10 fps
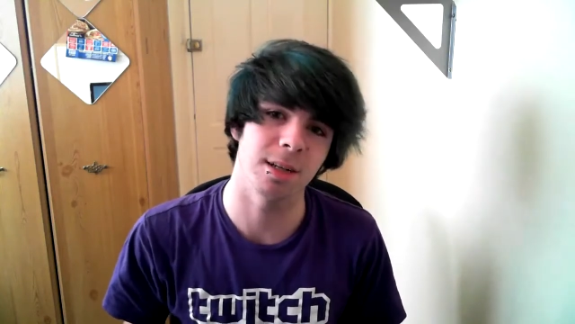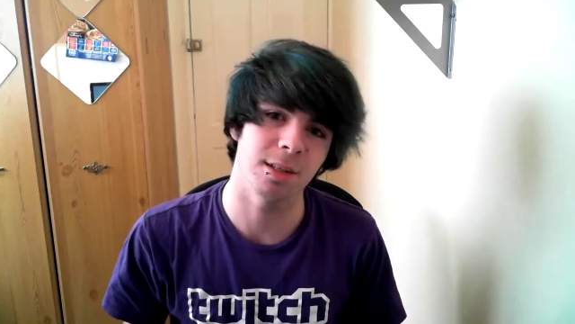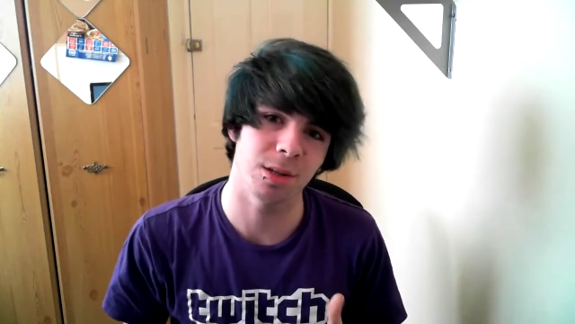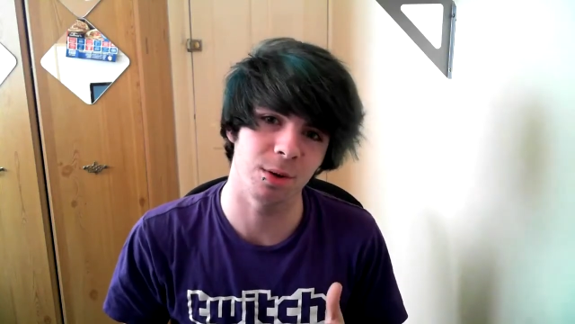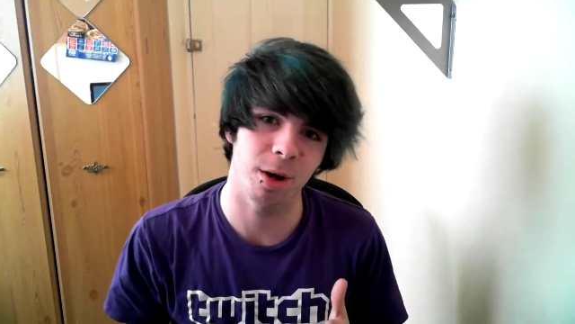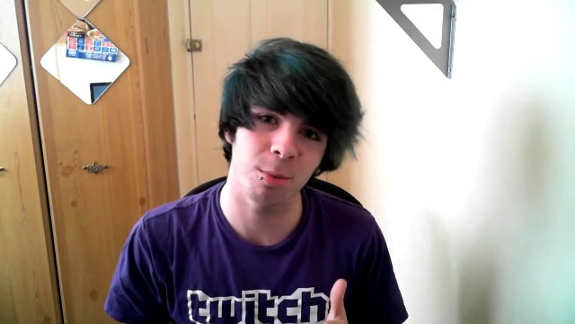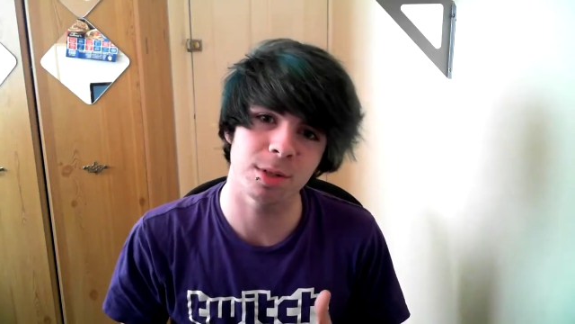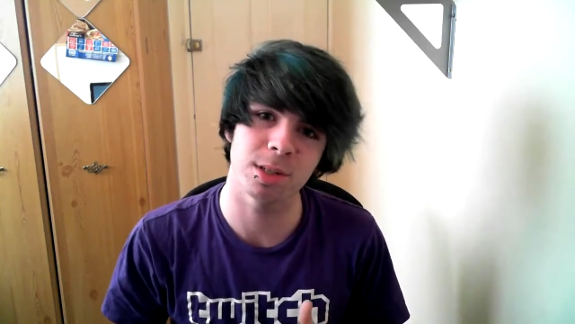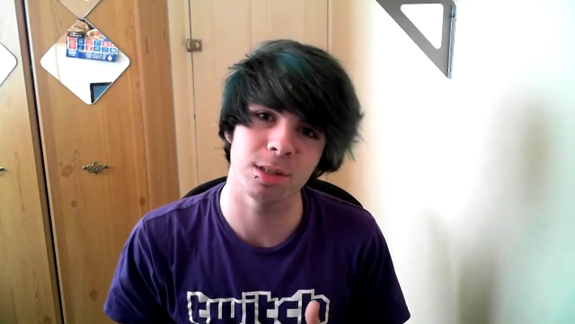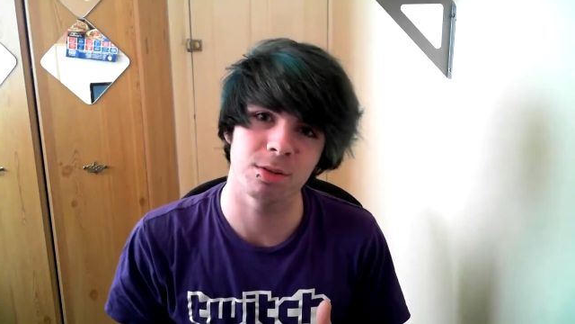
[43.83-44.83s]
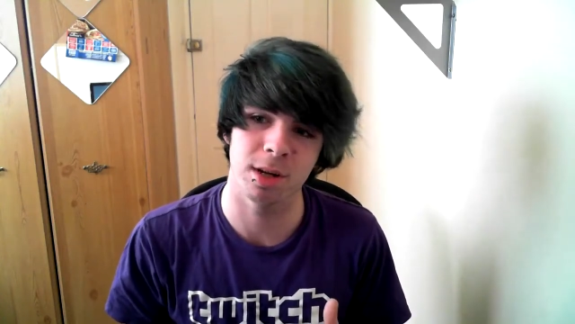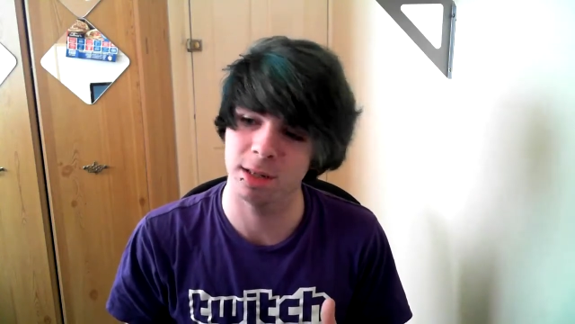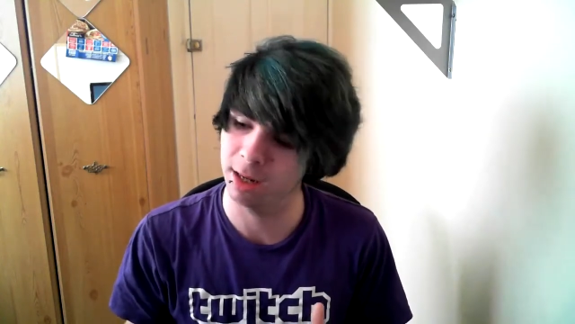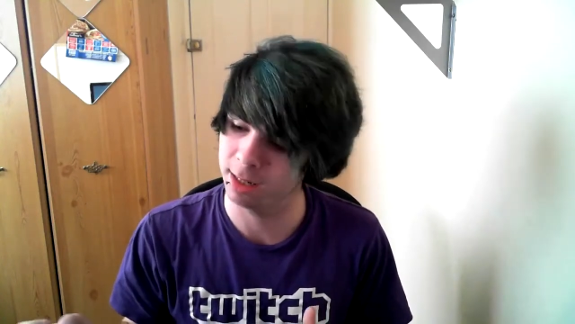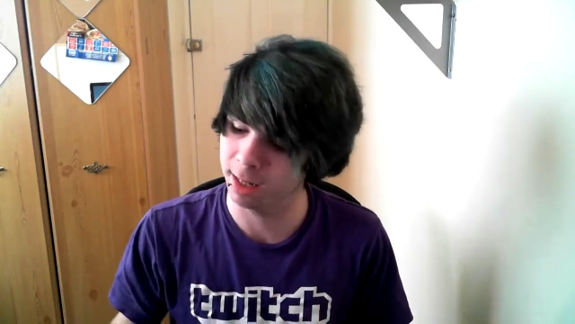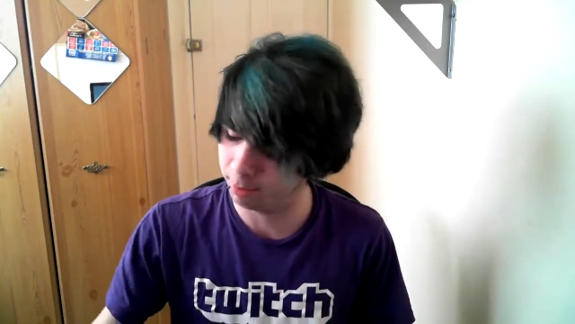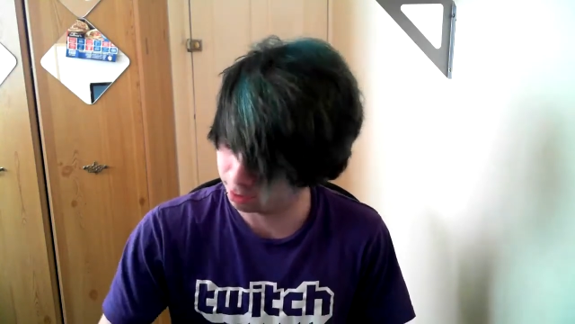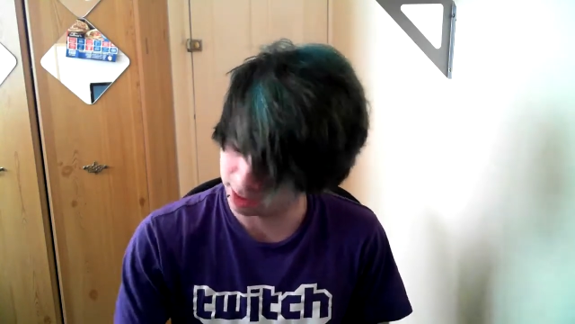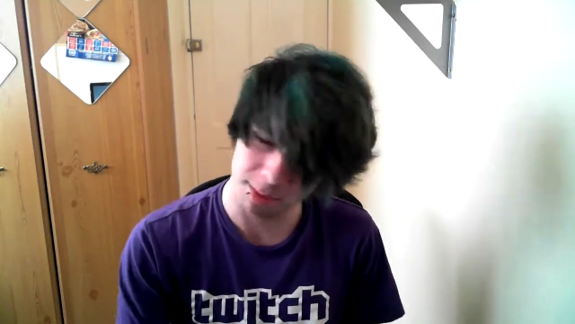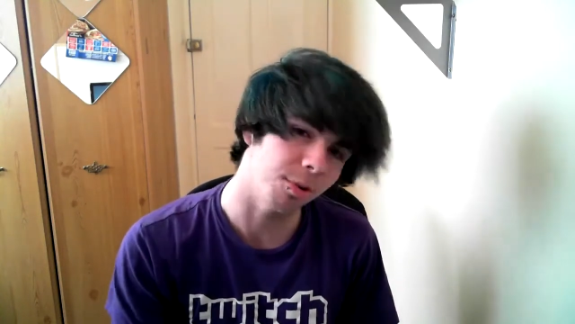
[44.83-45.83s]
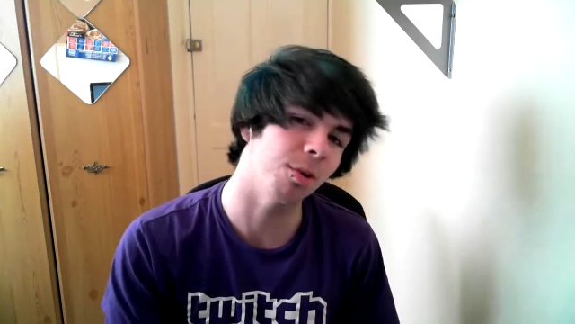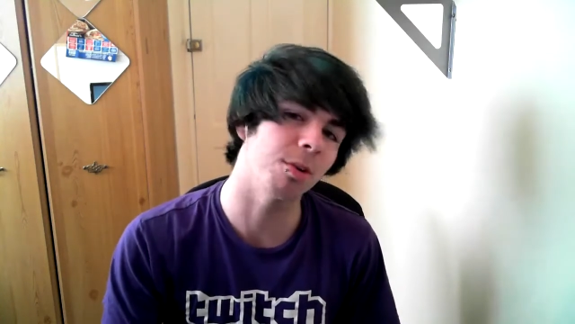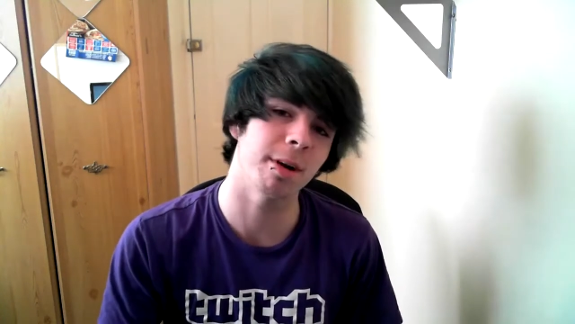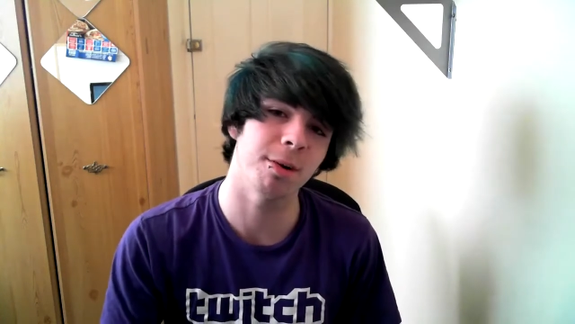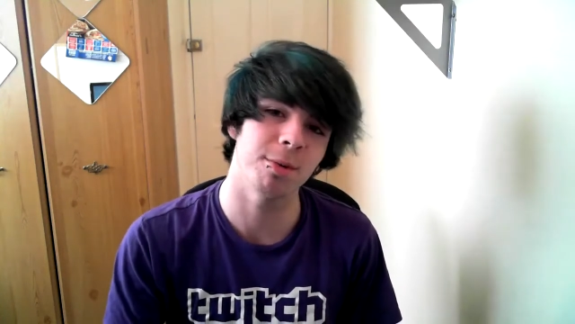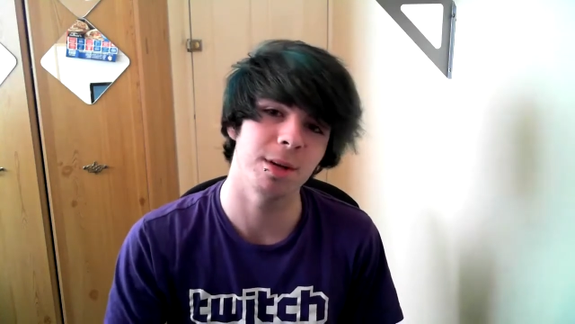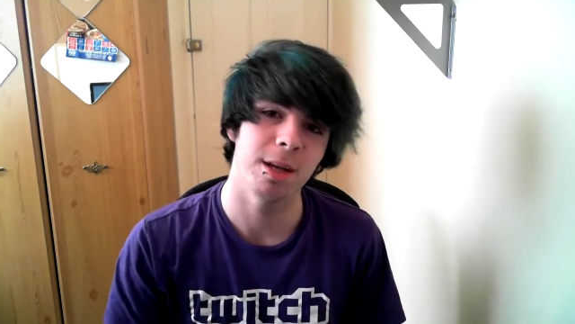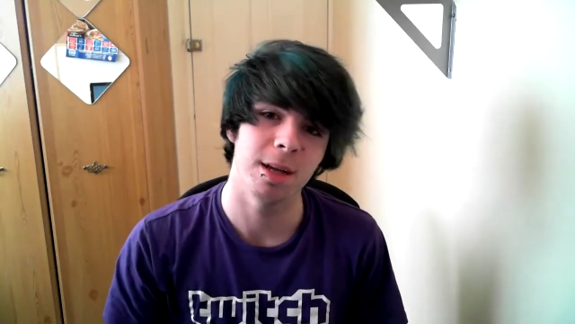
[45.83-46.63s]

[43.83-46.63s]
So I was going to try and like get my camcorder out,